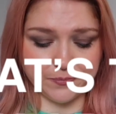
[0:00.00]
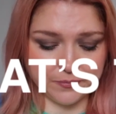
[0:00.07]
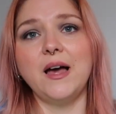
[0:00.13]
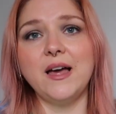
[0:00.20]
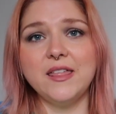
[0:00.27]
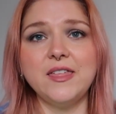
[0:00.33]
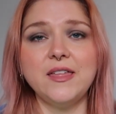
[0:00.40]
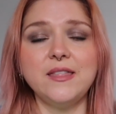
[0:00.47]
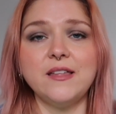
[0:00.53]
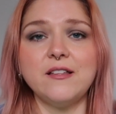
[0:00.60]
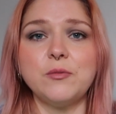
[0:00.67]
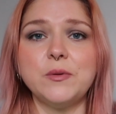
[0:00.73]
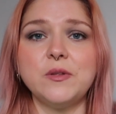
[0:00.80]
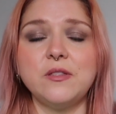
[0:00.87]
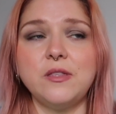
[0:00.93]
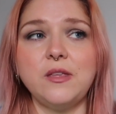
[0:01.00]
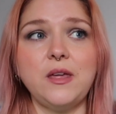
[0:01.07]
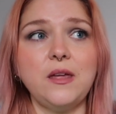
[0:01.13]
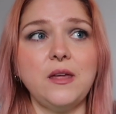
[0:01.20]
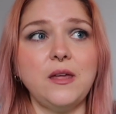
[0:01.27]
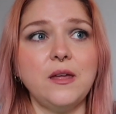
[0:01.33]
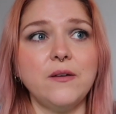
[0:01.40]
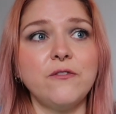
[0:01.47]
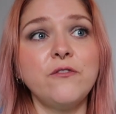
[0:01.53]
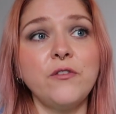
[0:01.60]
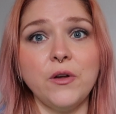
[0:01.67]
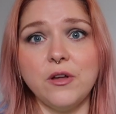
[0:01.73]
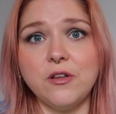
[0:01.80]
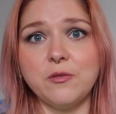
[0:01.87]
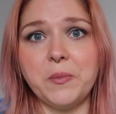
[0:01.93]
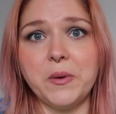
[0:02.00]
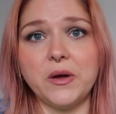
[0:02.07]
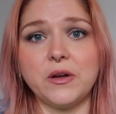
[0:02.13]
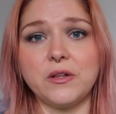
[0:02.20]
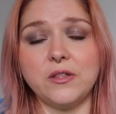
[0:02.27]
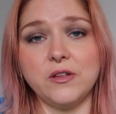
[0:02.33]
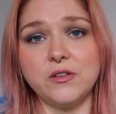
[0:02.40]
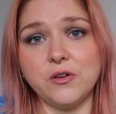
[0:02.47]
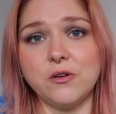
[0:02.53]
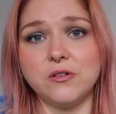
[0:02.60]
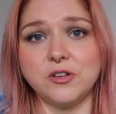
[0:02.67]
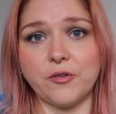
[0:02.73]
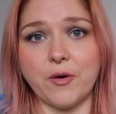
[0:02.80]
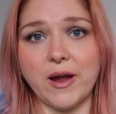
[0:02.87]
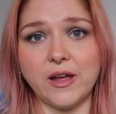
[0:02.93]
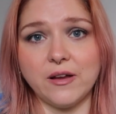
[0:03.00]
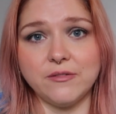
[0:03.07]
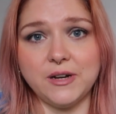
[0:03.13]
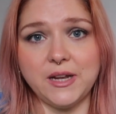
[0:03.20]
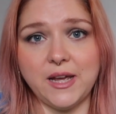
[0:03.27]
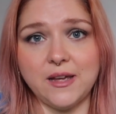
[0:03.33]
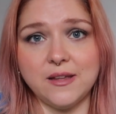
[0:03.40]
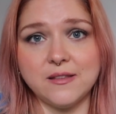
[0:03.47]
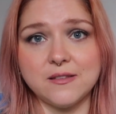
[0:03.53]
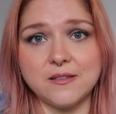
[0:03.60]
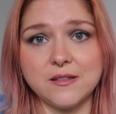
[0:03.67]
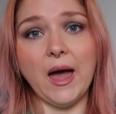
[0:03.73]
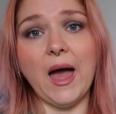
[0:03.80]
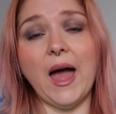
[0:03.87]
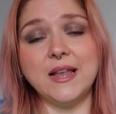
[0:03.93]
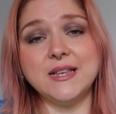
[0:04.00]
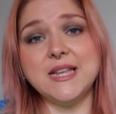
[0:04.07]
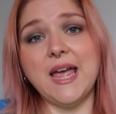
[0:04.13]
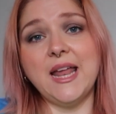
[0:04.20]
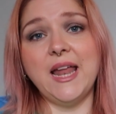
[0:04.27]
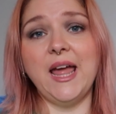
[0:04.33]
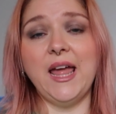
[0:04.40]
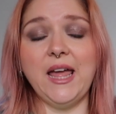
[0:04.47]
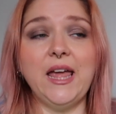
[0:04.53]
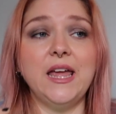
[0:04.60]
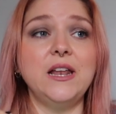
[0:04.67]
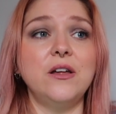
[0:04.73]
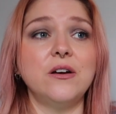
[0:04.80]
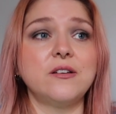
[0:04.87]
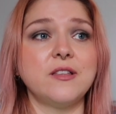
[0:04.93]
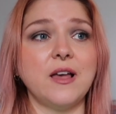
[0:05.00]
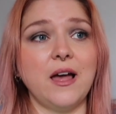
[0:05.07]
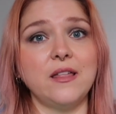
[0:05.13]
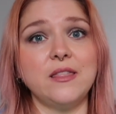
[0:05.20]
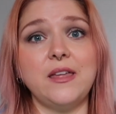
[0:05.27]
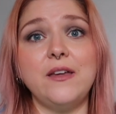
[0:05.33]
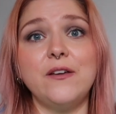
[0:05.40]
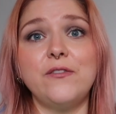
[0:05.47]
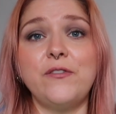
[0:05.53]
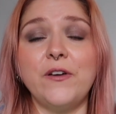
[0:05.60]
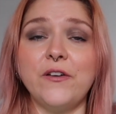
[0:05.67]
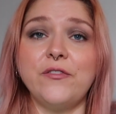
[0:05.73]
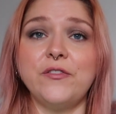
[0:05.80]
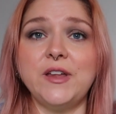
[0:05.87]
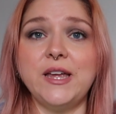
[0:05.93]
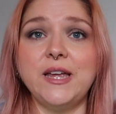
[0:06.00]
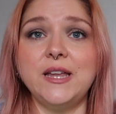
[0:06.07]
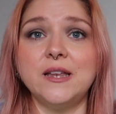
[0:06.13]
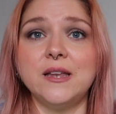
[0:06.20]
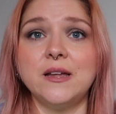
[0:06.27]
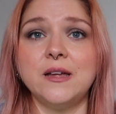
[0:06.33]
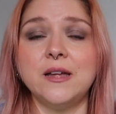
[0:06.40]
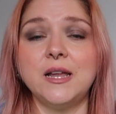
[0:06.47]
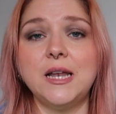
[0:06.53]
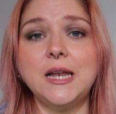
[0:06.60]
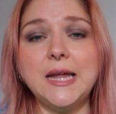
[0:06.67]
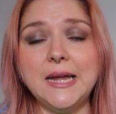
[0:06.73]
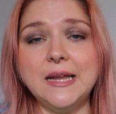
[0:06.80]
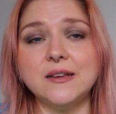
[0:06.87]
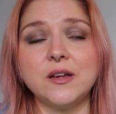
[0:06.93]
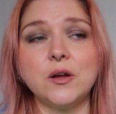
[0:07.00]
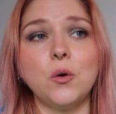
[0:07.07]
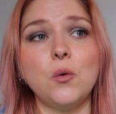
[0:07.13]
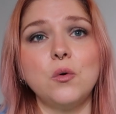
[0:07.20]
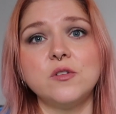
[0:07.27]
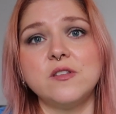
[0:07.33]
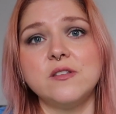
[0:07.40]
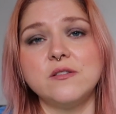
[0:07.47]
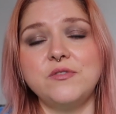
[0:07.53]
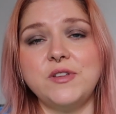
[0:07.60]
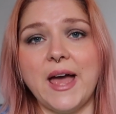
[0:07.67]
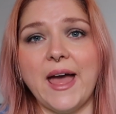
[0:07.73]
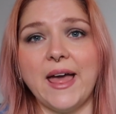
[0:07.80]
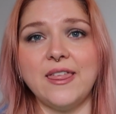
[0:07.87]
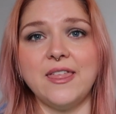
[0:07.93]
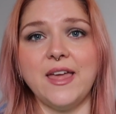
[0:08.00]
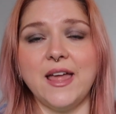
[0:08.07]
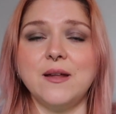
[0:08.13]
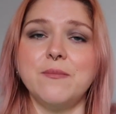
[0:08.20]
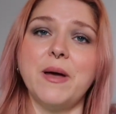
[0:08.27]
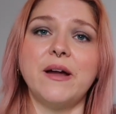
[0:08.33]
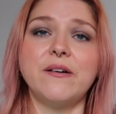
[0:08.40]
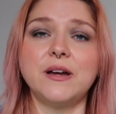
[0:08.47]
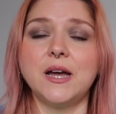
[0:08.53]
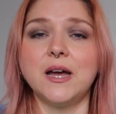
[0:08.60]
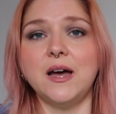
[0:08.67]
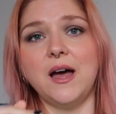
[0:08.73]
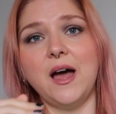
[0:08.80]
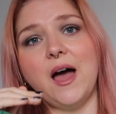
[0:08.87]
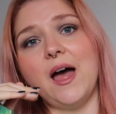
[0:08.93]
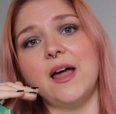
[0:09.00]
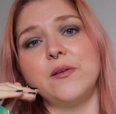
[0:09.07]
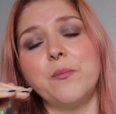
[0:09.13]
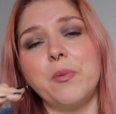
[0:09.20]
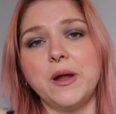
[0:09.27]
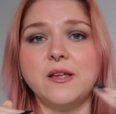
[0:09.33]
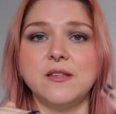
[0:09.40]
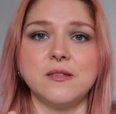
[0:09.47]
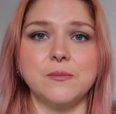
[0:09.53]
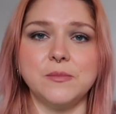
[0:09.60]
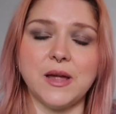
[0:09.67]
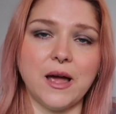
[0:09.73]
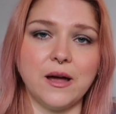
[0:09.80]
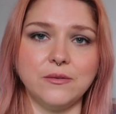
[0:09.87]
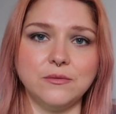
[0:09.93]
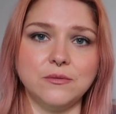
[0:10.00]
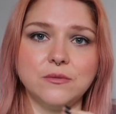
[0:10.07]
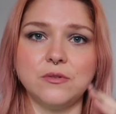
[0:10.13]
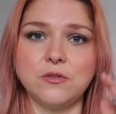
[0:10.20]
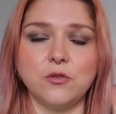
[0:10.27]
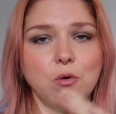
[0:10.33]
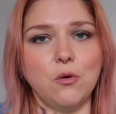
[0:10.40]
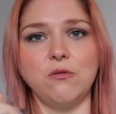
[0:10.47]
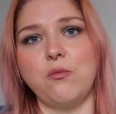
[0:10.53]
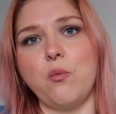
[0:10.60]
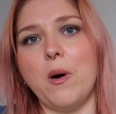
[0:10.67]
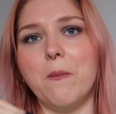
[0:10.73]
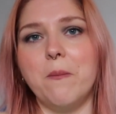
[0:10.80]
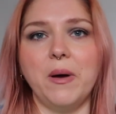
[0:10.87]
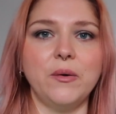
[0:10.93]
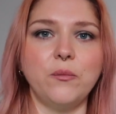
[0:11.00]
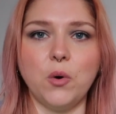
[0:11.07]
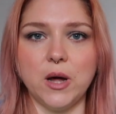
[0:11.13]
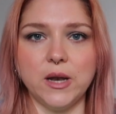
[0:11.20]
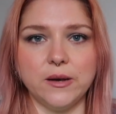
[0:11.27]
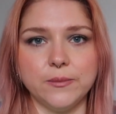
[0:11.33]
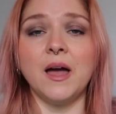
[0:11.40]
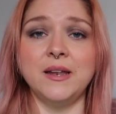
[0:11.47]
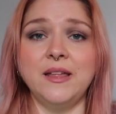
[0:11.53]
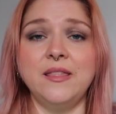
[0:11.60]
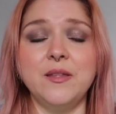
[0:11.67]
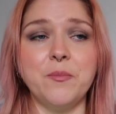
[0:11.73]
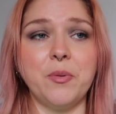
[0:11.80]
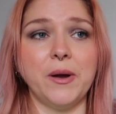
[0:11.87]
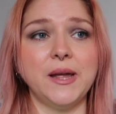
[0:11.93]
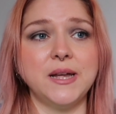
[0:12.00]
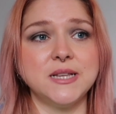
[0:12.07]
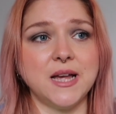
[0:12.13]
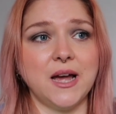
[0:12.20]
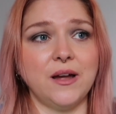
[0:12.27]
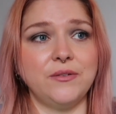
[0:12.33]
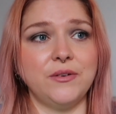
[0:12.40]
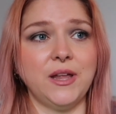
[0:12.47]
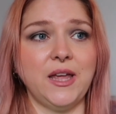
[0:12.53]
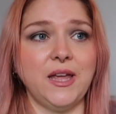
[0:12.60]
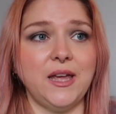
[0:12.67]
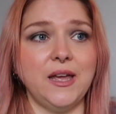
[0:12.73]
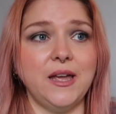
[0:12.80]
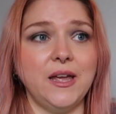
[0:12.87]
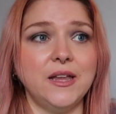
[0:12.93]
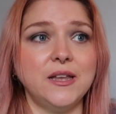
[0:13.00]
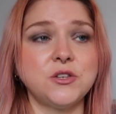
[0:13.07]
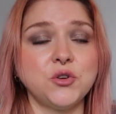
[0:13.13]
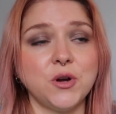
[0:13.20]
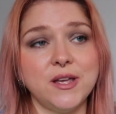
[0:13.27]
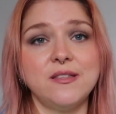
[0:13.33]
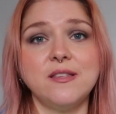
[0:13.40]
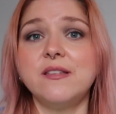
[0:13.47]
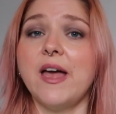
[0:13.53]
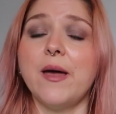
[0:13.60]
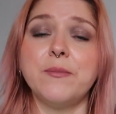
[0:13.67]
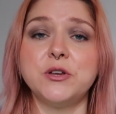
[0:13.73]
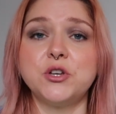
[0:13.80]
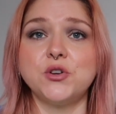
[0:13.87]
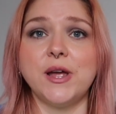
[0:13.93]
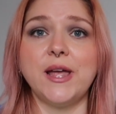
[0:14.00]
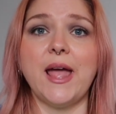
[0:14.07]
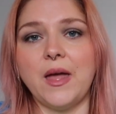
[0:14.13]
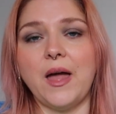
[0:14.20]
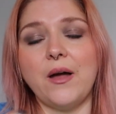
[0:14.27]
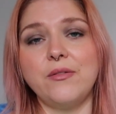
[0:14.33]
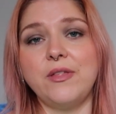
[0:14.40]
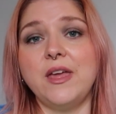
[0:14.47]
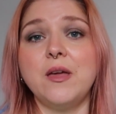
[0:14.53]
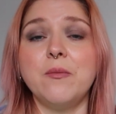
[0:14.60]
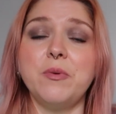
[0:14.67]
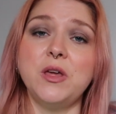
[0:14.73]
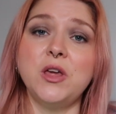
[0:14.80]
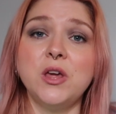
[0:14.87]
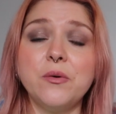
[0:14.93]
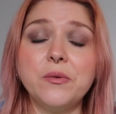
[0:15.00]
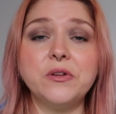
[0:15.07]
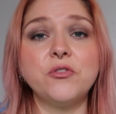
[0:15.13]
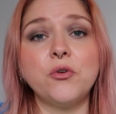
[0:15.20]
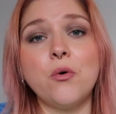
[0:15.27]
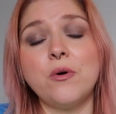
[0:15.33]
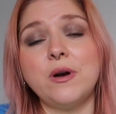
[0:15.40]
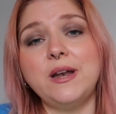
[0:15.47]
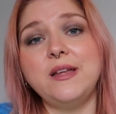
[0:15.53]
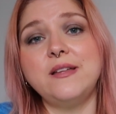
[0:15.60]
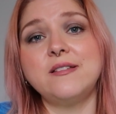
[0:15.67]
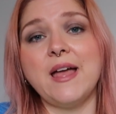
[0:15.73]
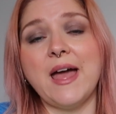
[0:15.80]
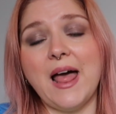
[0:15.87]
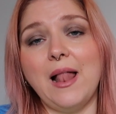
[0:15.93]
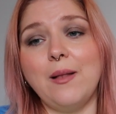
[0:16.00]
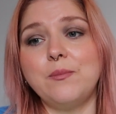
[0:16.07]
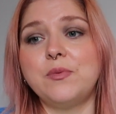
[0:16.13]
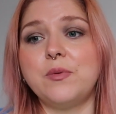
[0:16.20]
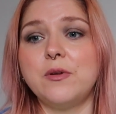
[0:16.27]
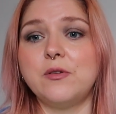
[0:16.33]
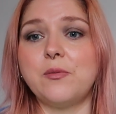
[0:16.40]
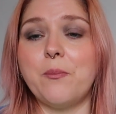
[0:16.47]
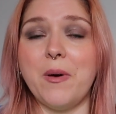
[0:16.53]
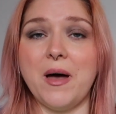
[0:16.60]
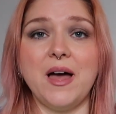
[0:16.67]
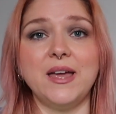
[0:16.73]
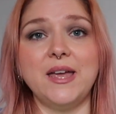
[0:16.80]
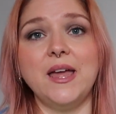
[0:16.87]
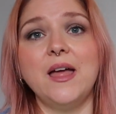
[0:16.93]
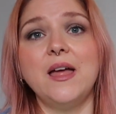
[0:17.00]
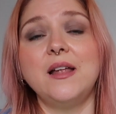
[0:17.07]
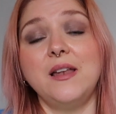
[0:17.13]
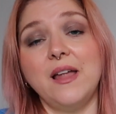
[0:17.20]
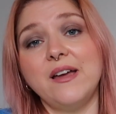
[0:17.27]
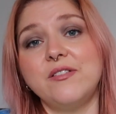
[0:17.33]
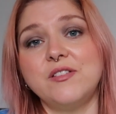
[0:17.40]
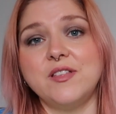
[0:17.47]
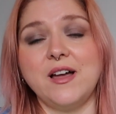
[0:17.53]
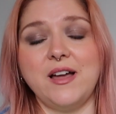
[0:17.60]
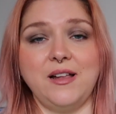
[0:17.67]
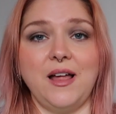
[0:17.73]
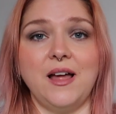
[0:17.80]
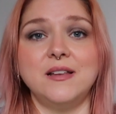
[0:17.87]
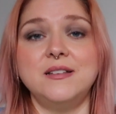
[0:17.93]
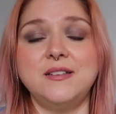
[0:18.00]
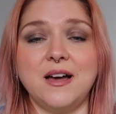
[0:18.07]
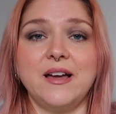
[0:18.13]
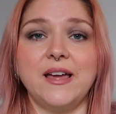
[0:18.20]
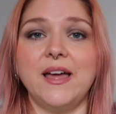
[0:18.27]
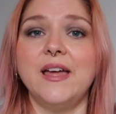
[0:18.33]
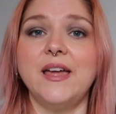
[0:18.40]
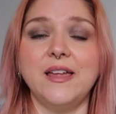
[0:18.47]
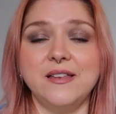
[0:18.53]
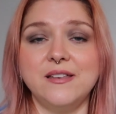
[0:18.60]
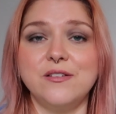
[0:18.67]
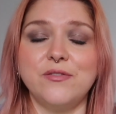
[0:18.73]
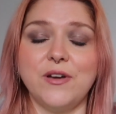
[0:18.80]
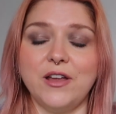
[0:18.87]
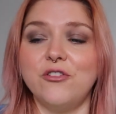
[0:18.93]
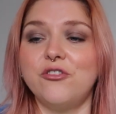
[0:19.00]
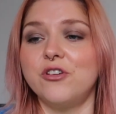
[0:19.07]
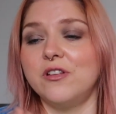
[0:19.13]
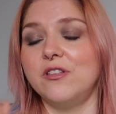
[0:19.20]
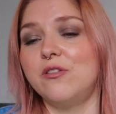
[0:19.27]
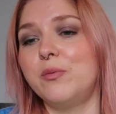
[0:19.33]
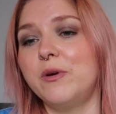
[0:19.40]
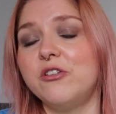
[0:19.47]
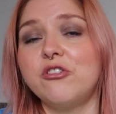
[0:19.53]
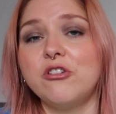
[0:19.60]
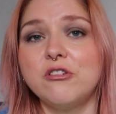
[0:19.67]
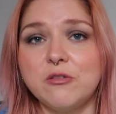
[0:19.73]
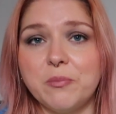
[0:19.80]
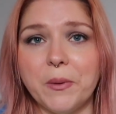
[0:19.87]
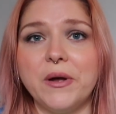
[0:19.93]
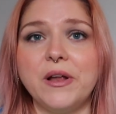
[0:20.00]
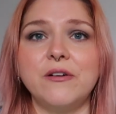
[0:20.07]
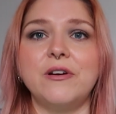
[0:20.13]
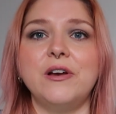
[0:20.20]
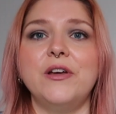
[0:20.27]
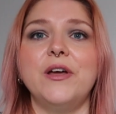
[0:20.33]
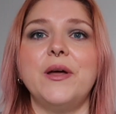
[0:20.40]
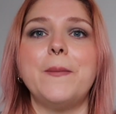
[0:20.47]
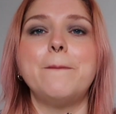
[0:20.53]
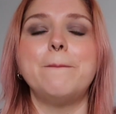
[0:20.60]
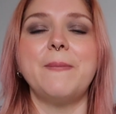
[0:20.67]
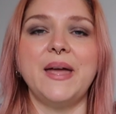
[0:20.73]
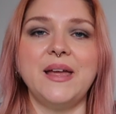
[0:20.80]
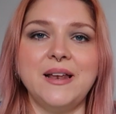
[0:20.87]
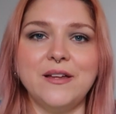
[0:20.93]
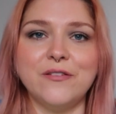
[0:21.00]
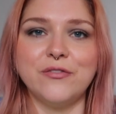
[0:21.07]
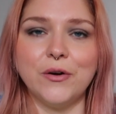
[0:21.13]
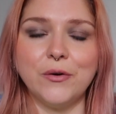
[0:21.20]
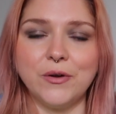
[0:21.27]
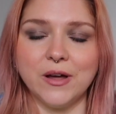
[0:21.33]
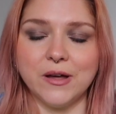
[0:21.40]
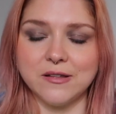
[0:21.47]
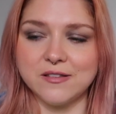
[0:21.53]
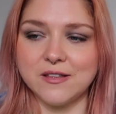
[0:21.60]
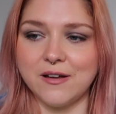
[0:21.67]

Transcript: I think this was the first book that Dr. Greger released, and in it he looks at the 15 leading causes of death in America and breaks them down sort of one by one. And in the breakdown he tries to demonstrate how they can be cured or at least helped by lifestyle and diet interventions, which, spoiler alert, mainly focus